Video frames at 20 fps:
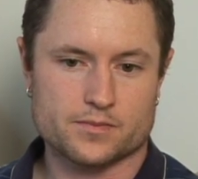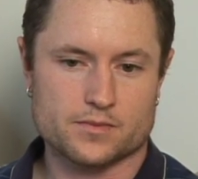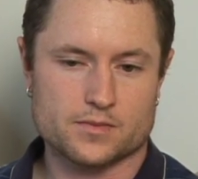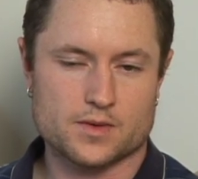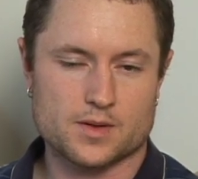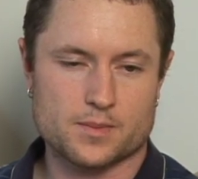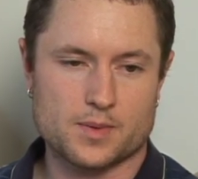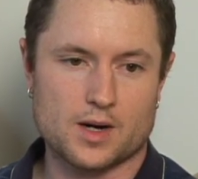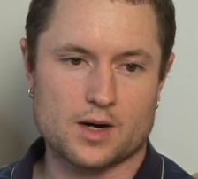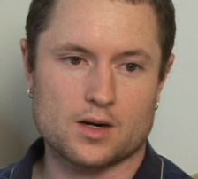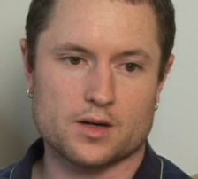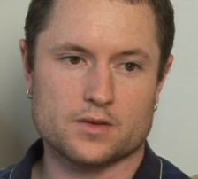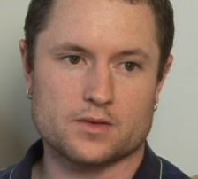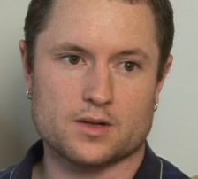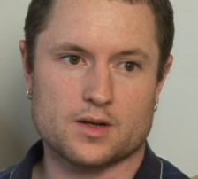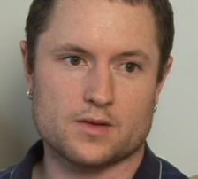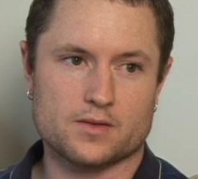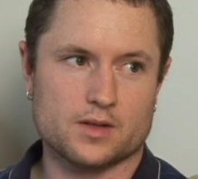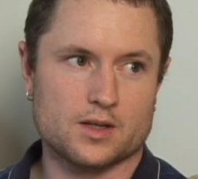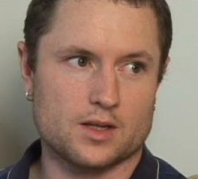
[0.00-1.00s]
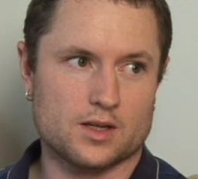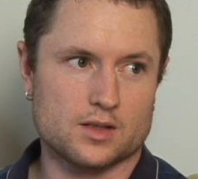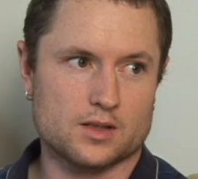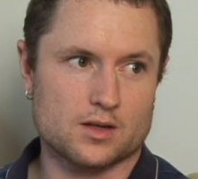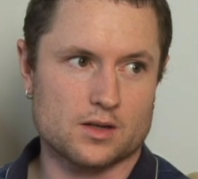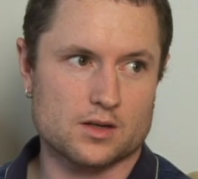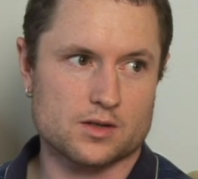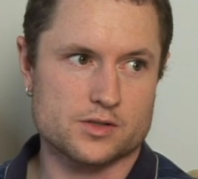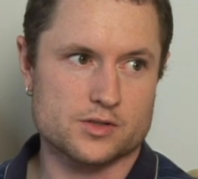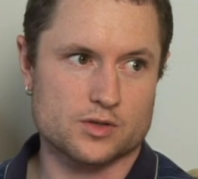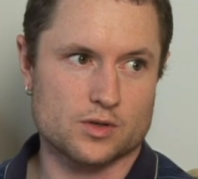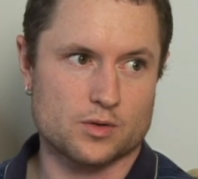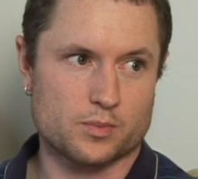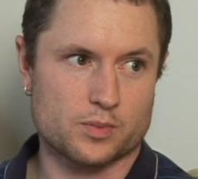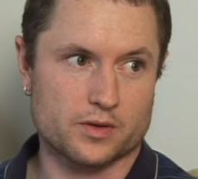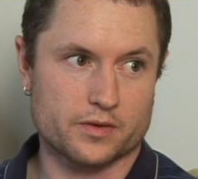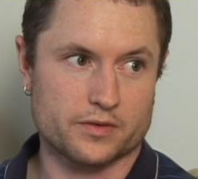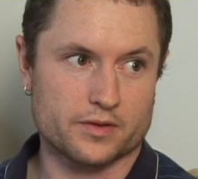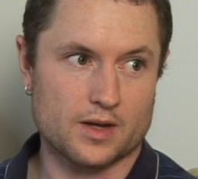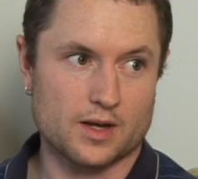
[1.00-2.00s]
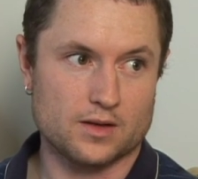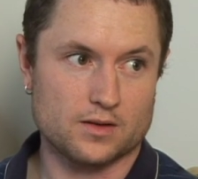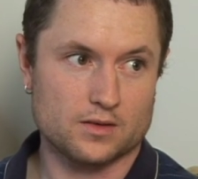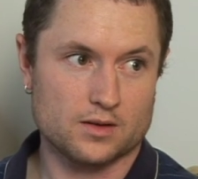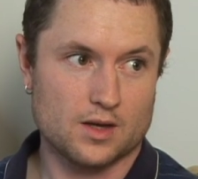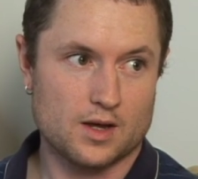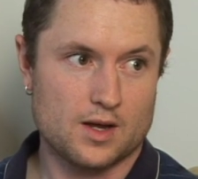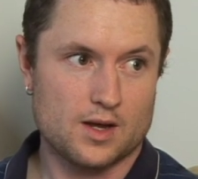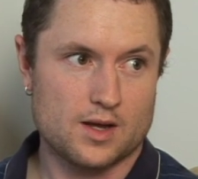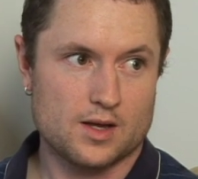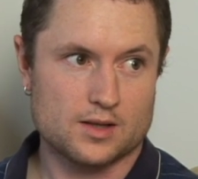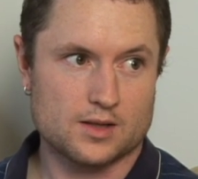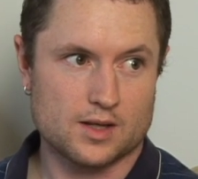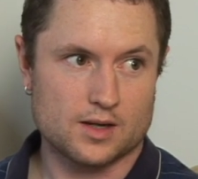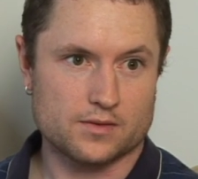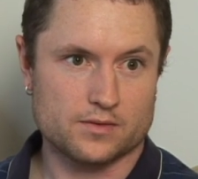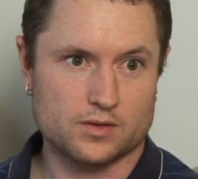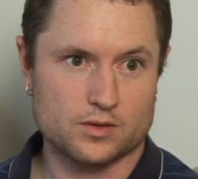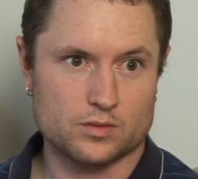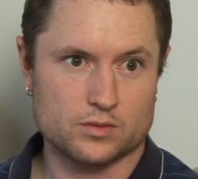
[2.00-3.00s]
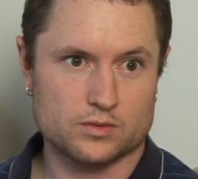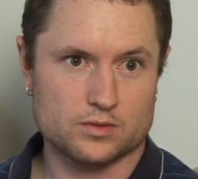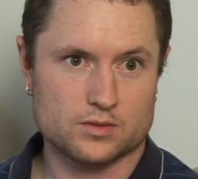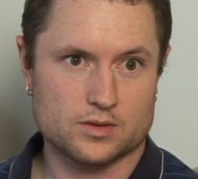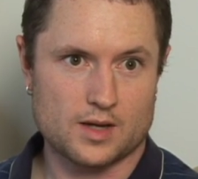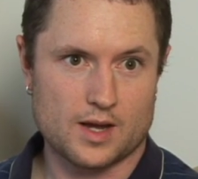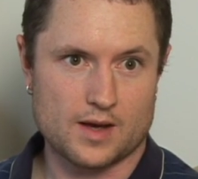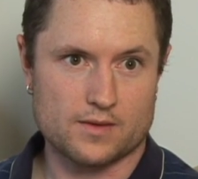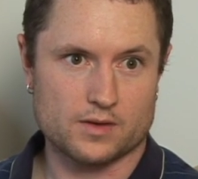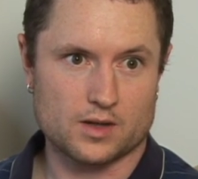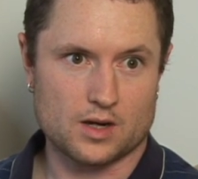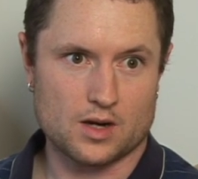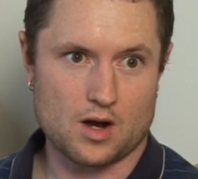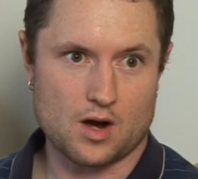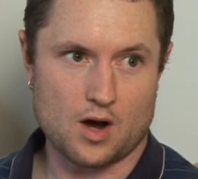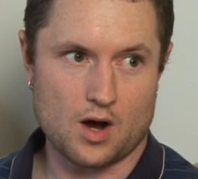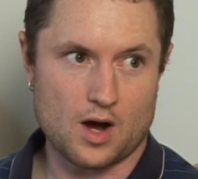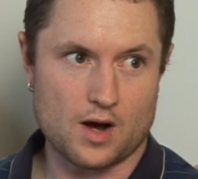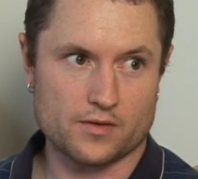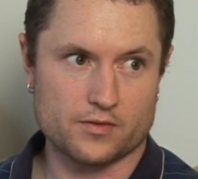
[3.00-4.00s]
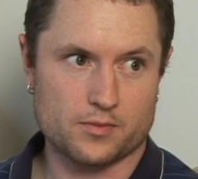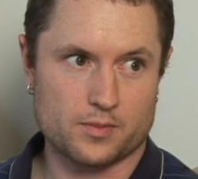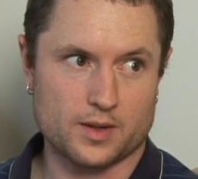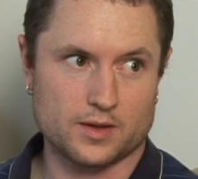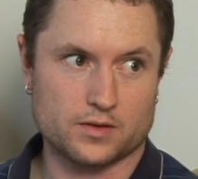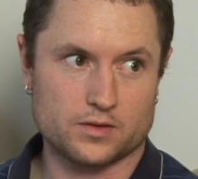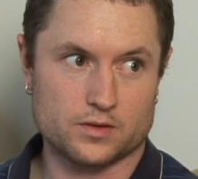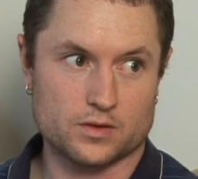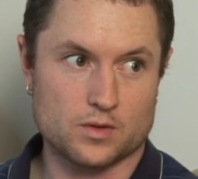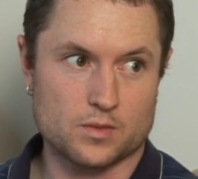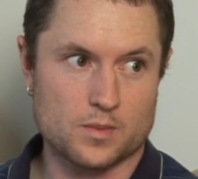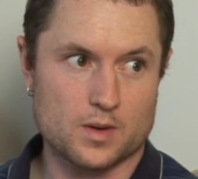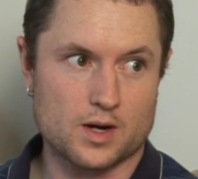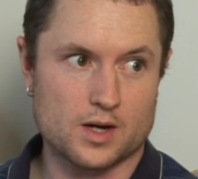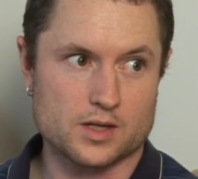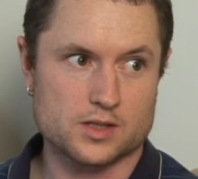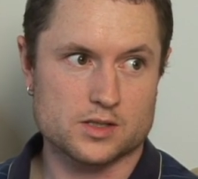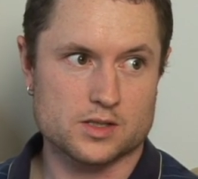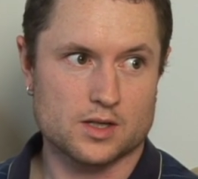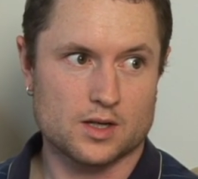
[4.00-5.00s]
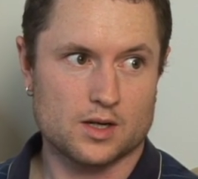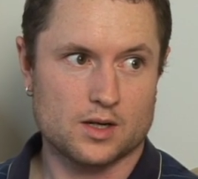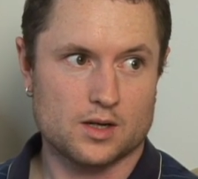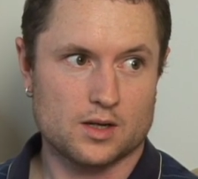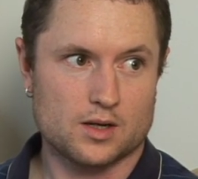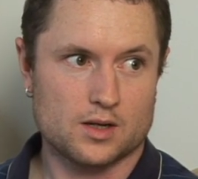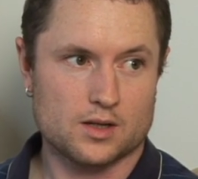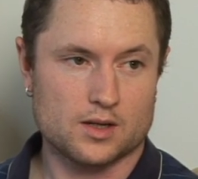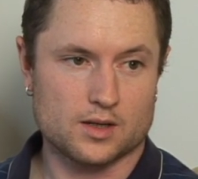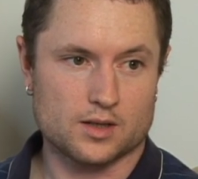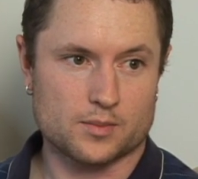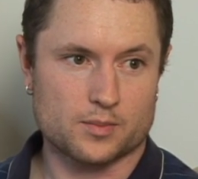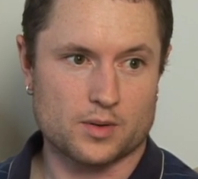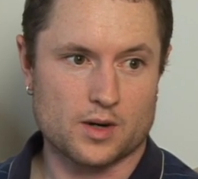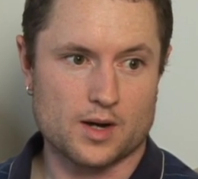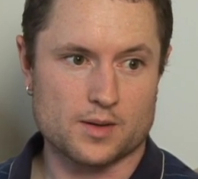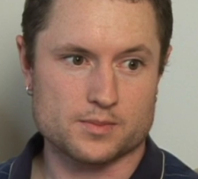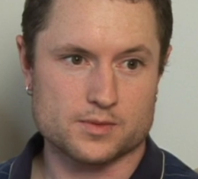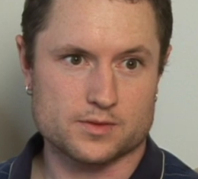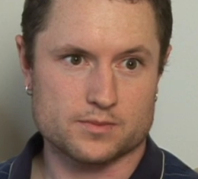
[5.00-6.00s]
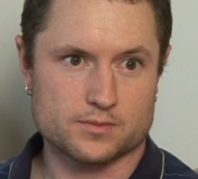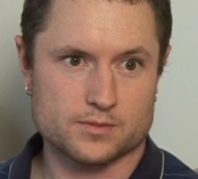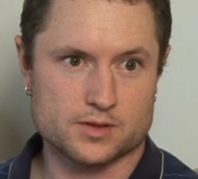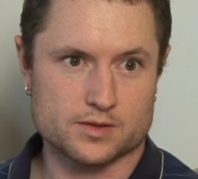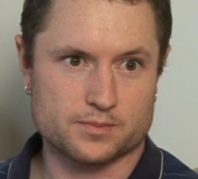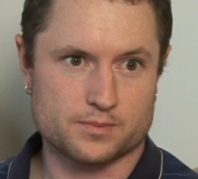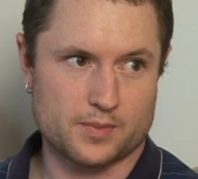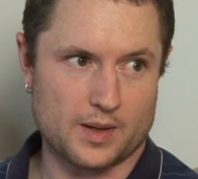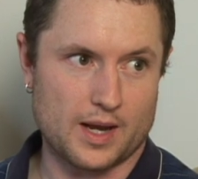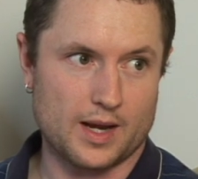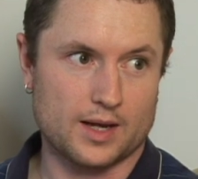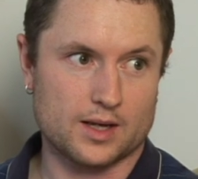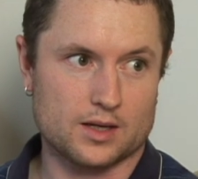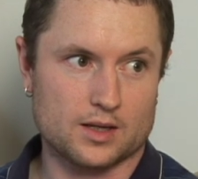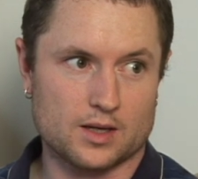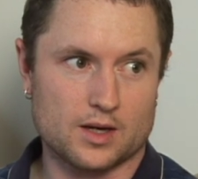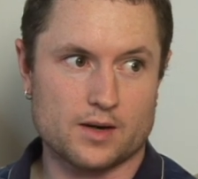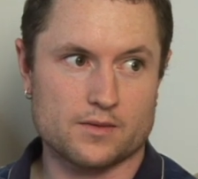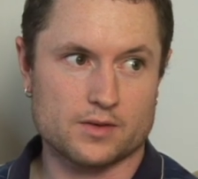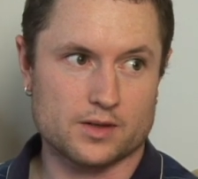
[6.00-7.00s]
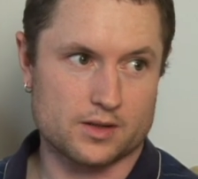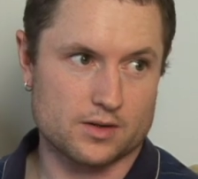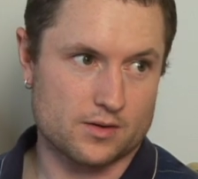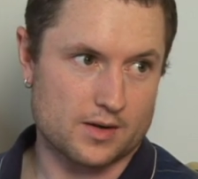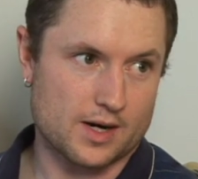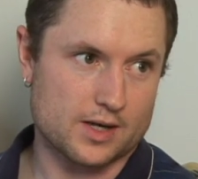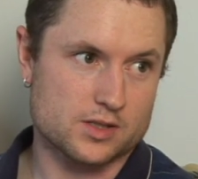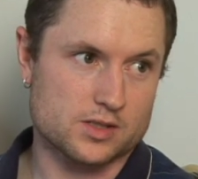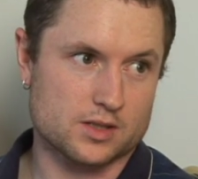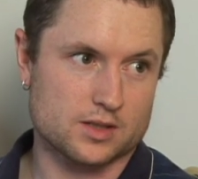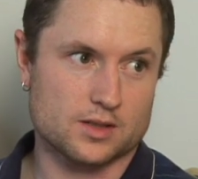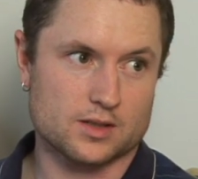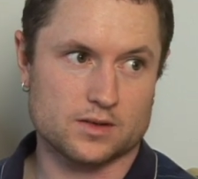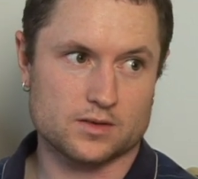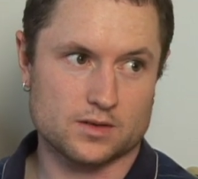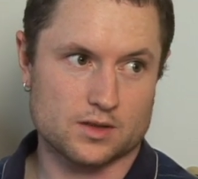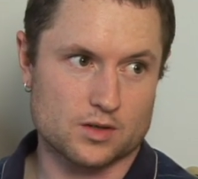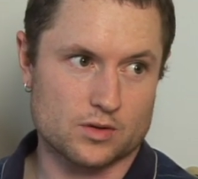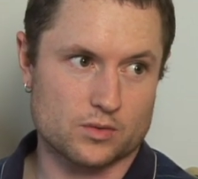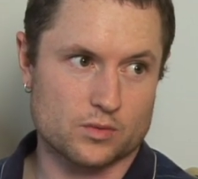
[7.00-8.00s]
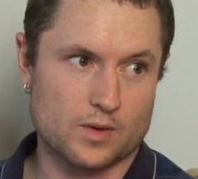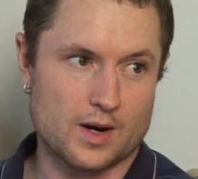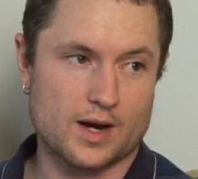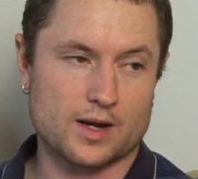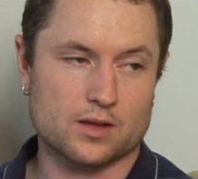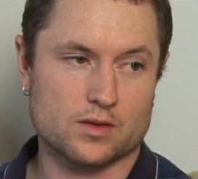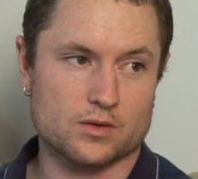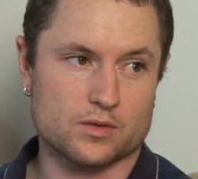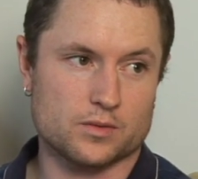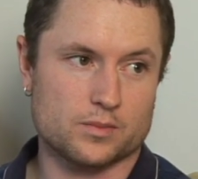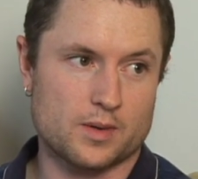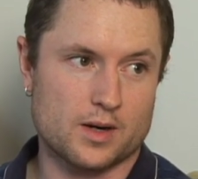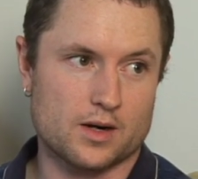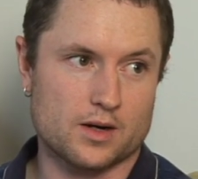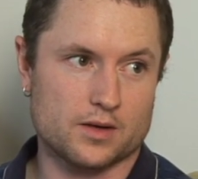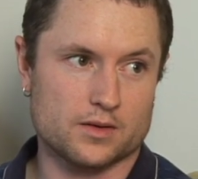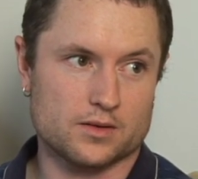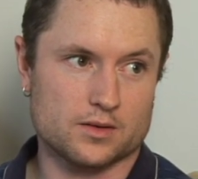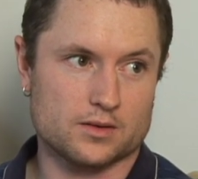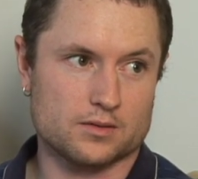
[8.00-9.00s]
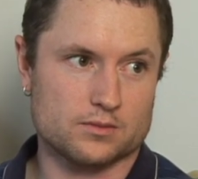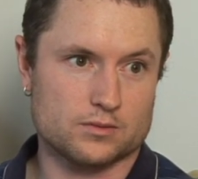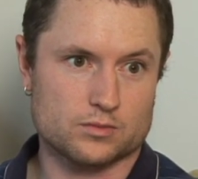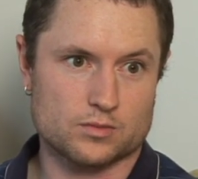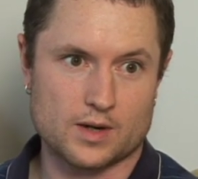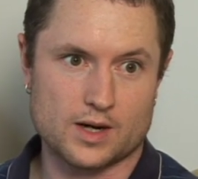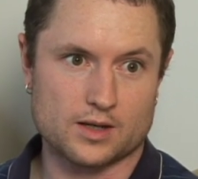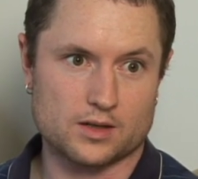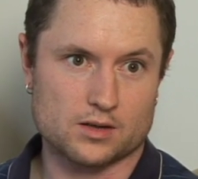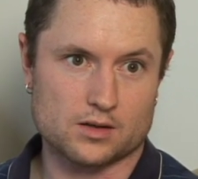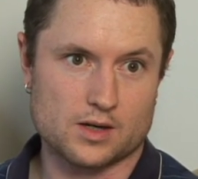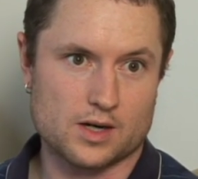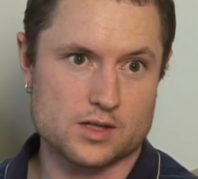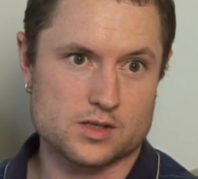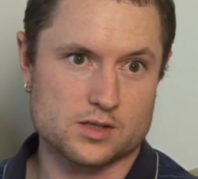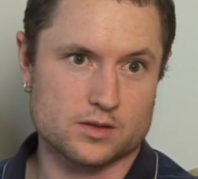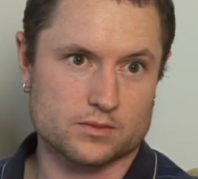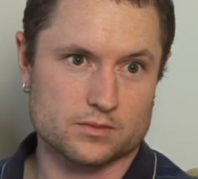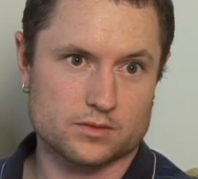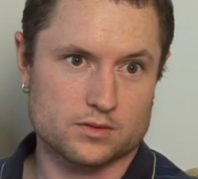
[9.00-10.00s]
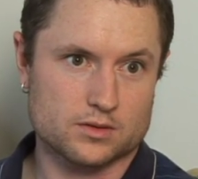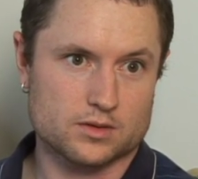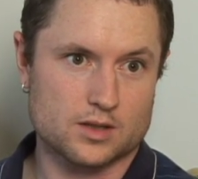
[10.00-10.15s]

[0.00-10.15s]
the bearings and everything in there are so precise that if you have it off by so much and the prop's just banging in every direction, it's going to wreck those bearings and wreck your engine.